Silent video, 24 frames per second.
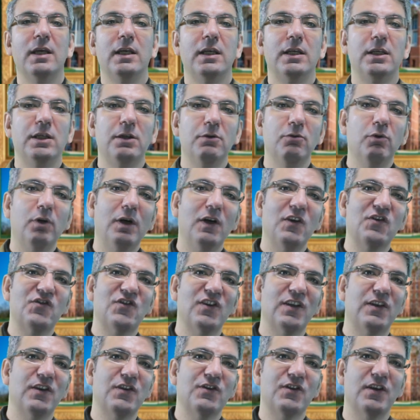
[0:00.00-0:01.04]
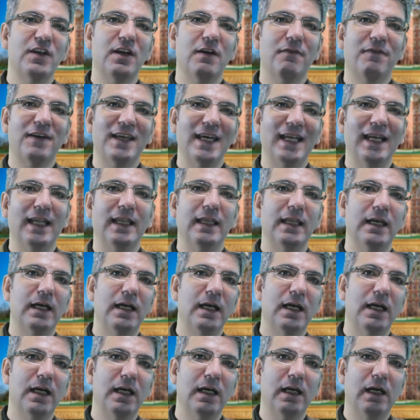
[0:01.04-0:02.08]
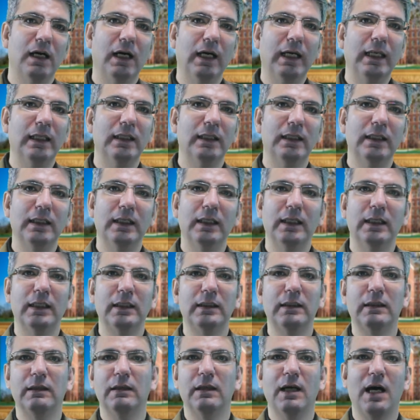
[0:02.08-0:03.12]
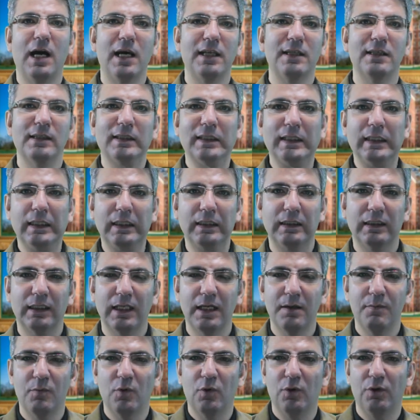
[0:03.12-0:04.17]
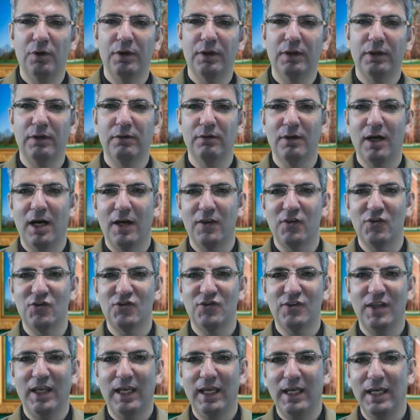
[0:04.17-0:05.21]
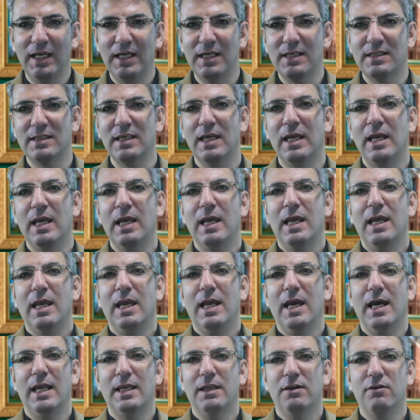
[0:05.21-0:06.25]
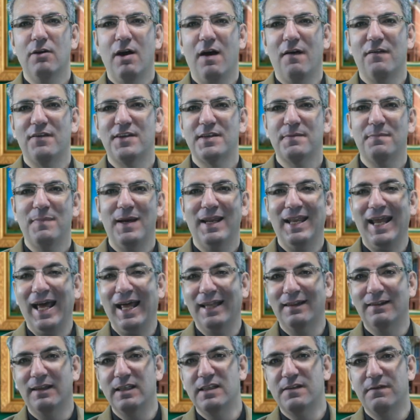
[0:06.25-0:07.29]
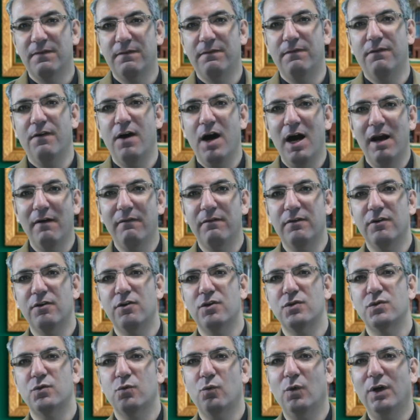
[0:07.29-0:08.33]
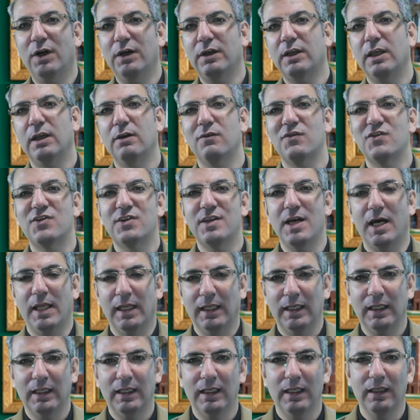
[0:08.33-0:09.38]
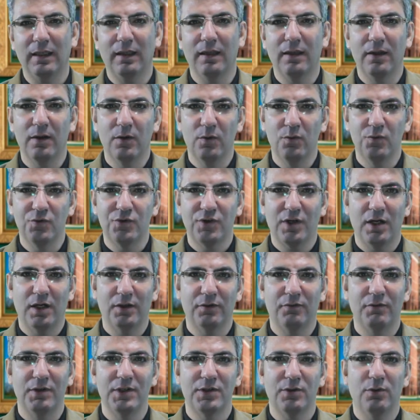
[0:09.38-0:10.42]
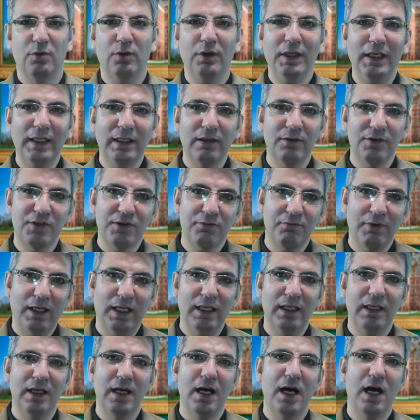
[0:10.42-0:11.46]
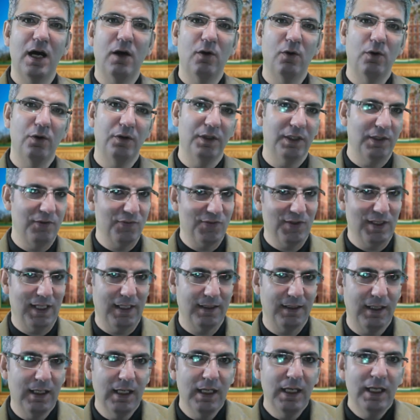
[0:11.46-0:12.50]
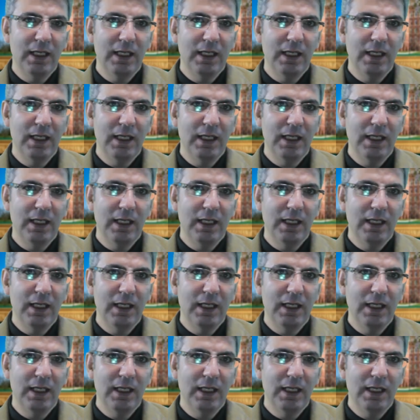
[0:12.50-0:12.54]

You are a citizen of Canada, Ireland, United Kingdom, or the United States, and you have spent at least 5 years working or studying in those countries, or in Australia or New Zealand.